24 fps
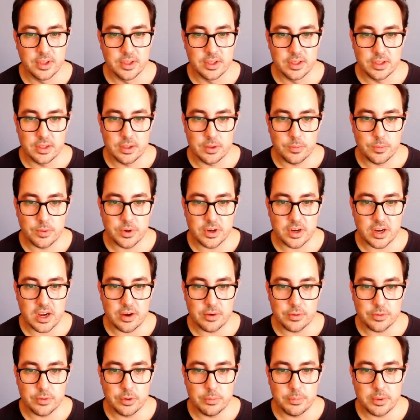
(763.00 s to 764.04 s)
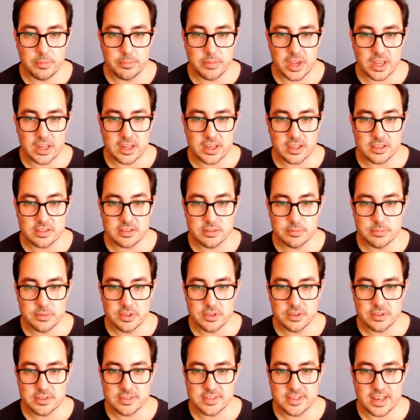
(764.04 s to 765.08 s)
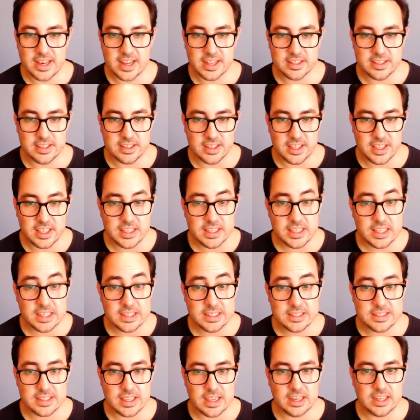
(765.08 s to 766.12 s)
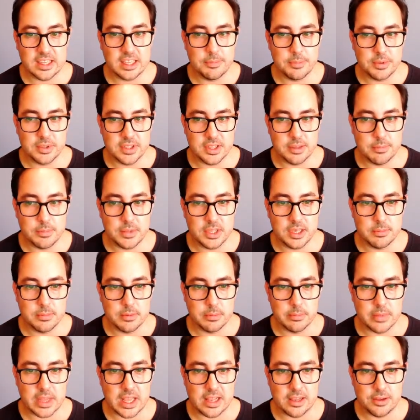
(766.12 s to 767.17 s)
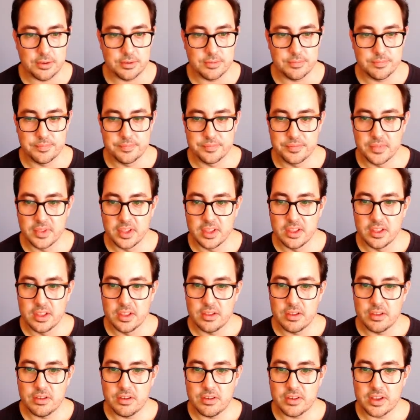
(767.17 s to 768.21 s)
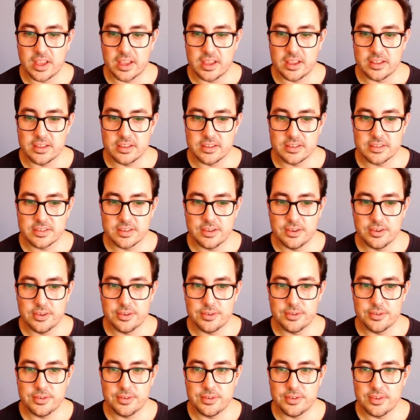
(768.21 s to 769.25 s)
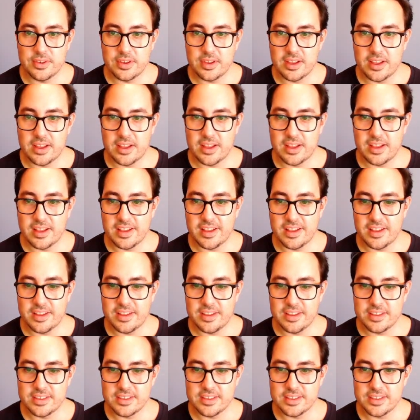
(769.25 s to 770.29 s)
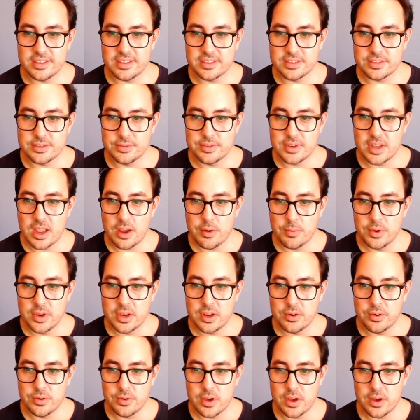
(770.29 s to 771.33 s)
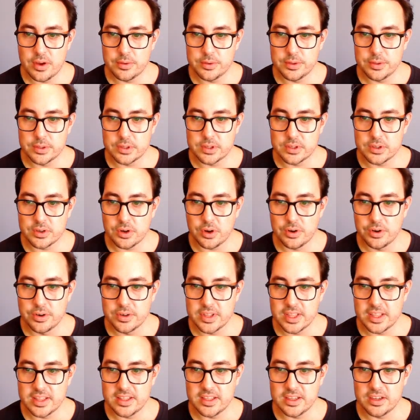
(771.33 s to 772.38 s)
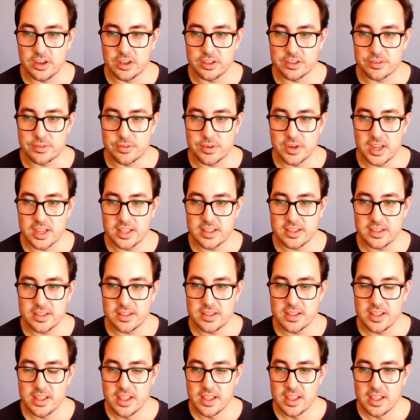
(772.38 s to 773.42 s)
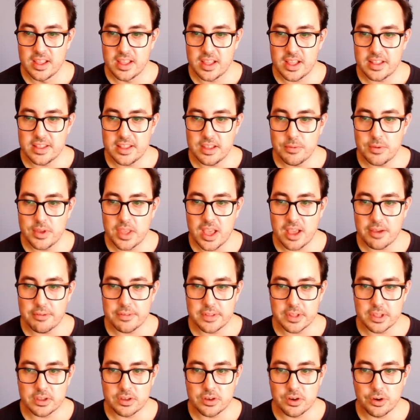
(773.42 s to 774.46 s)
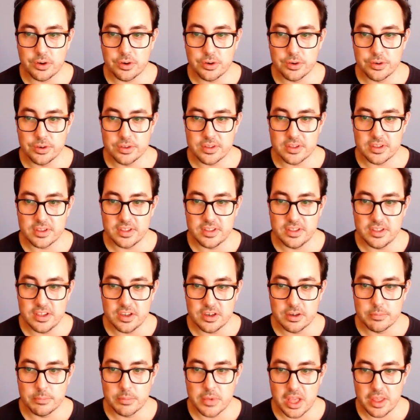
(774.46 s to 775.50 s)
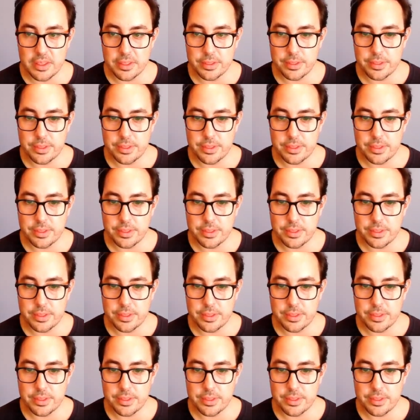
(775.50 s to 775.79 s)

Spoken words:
we're grouping by customers, selecting index, and keeping the minimum value. Okay, so now we know how the cohort ID got created. And then we have the cohort year month,